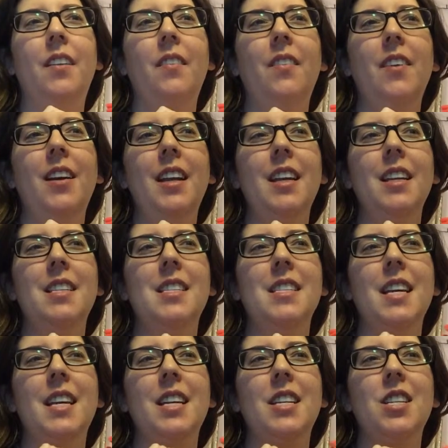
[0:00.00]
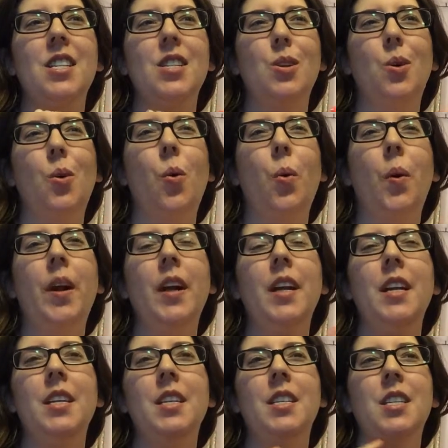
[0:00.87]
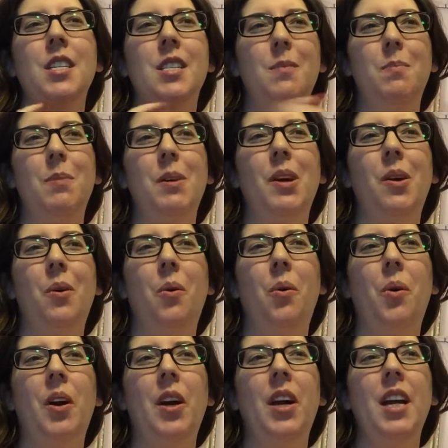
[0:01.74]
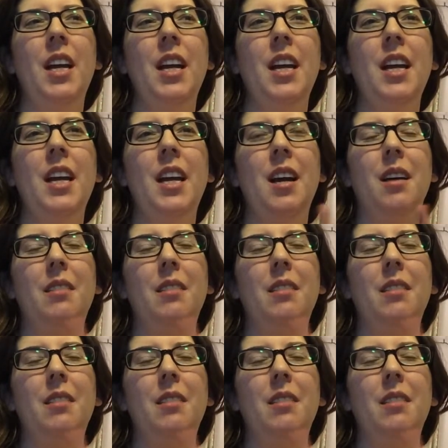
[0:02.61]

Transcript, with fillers: when it's like just gory to just be gory,